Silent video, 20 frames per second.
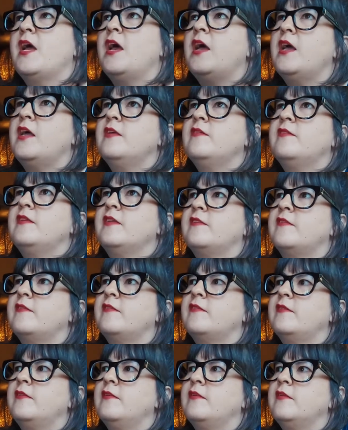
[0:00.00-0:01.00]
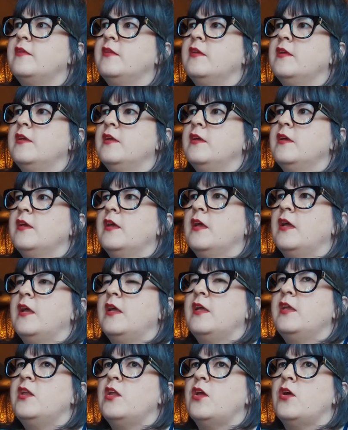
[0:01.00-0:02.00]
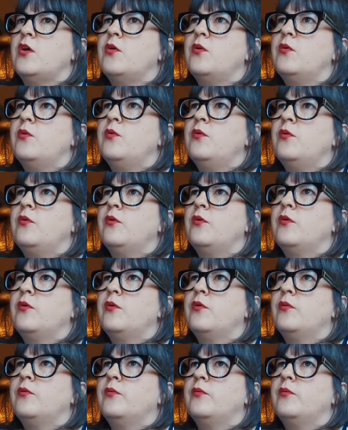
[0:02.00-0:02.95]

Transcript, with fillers: because it's, you know,